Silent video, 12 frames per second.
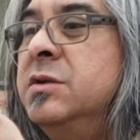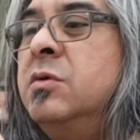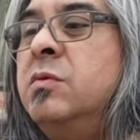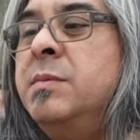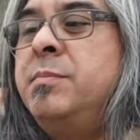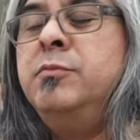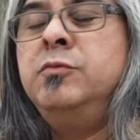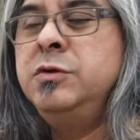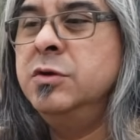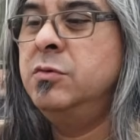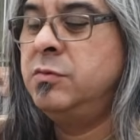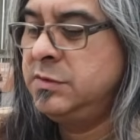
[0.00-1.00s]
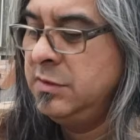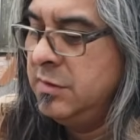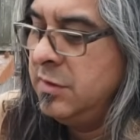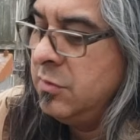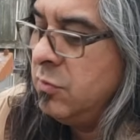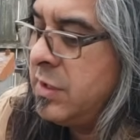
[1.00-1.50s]

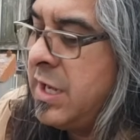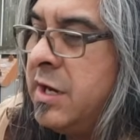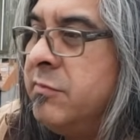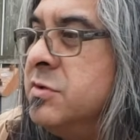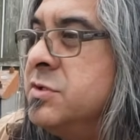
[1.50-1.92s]
what kind of